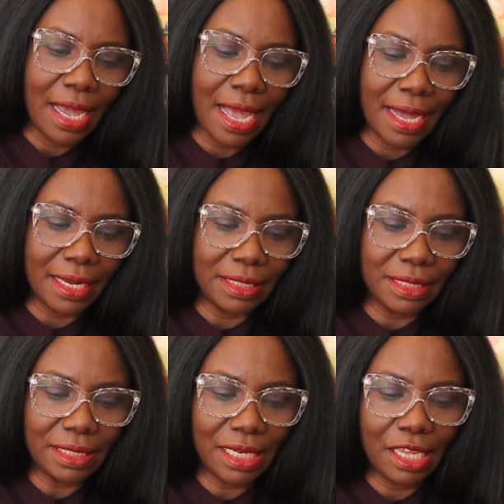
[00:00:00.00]

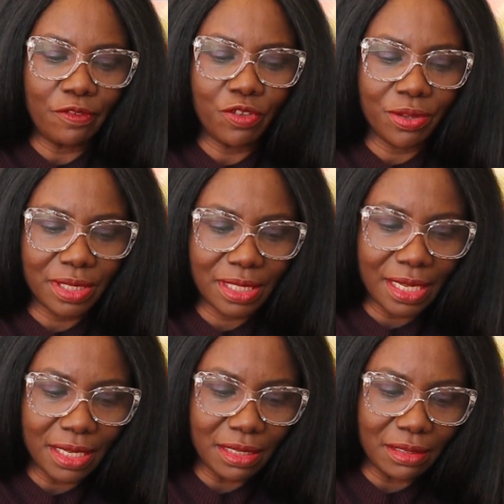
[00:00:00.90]
And if you're
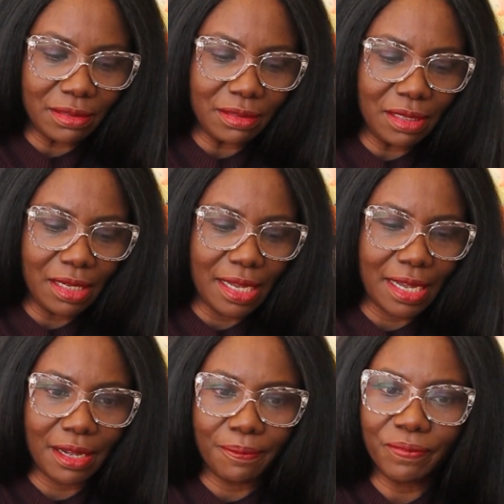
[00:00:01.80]
single,
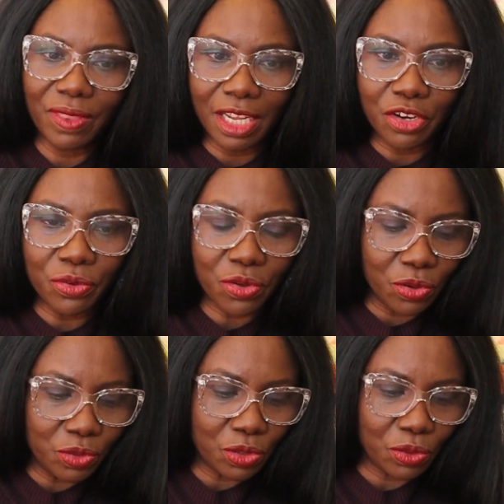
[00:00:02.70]
then you
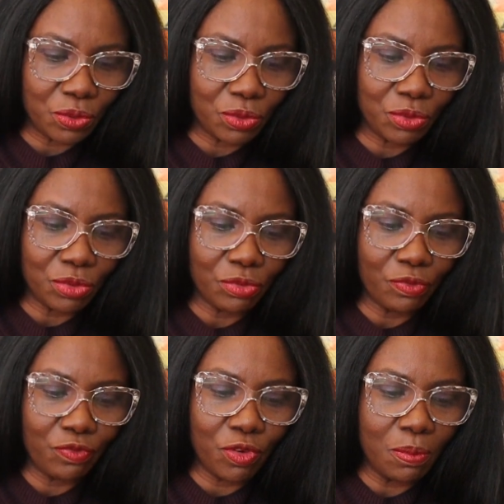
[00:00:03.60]
go to
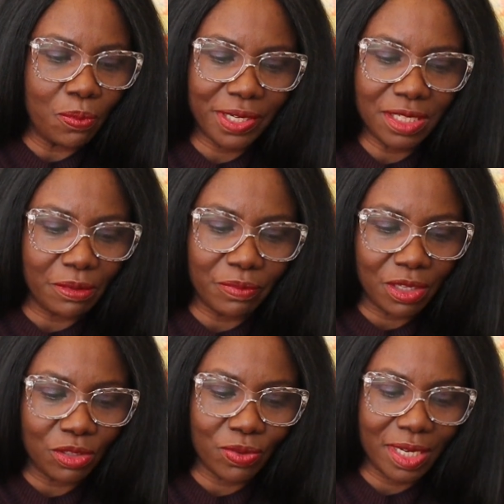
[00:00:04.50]
4 point
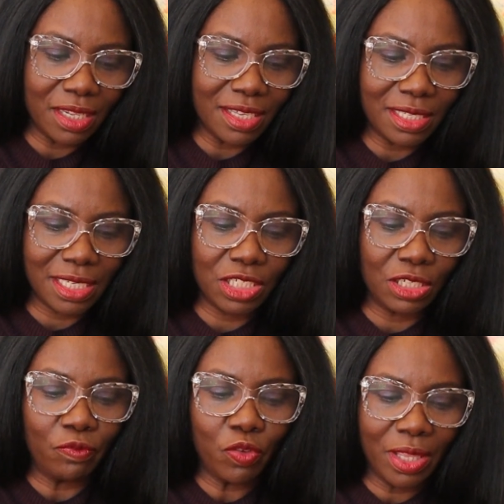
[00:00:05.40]
something, so another
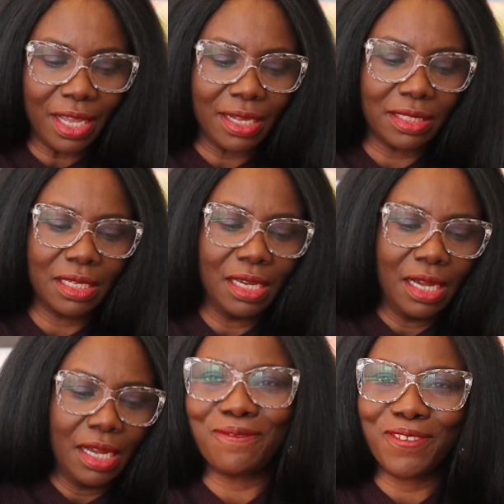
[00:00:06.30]
section for that.
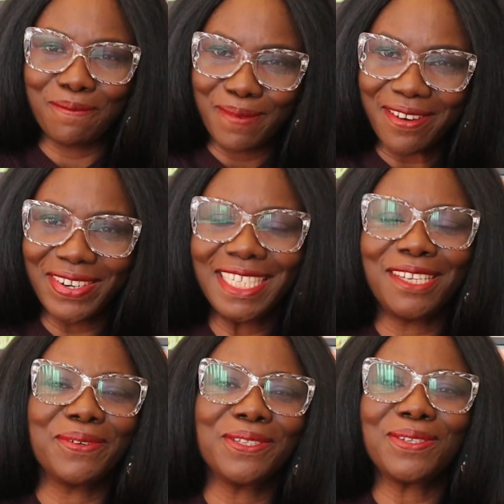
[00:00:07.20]
So if you're married,
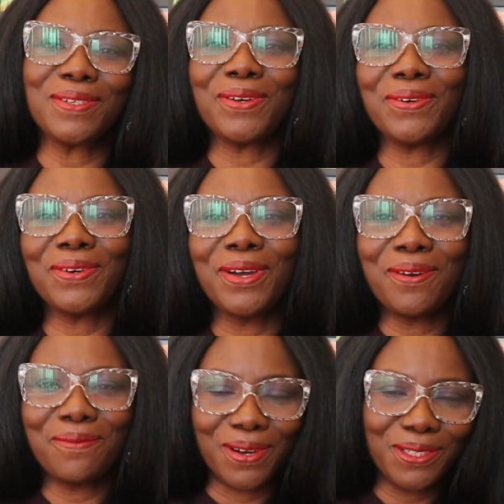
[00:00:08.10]
they want to know
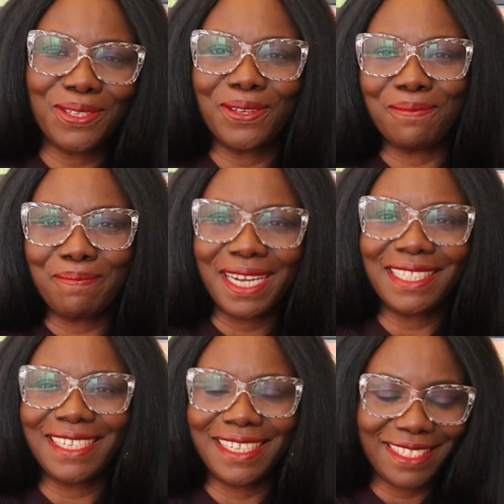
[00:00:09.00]
what your
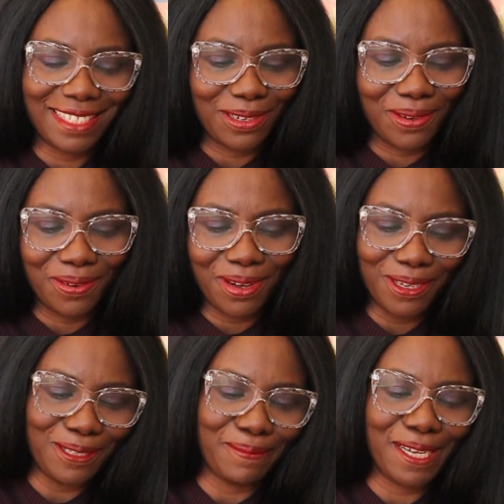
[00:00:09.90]
partner's or
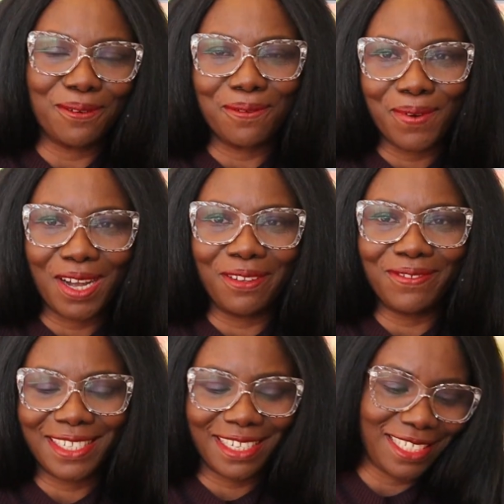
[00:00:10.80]
husband or
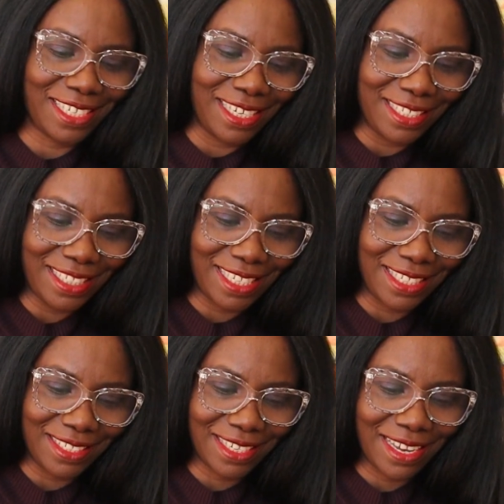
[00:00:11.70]
wife's
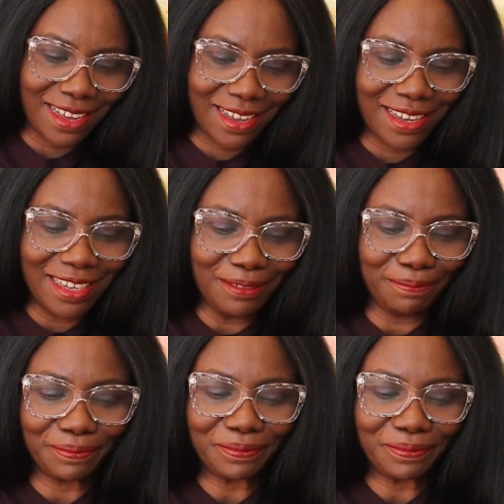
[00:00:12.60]
nationalities are.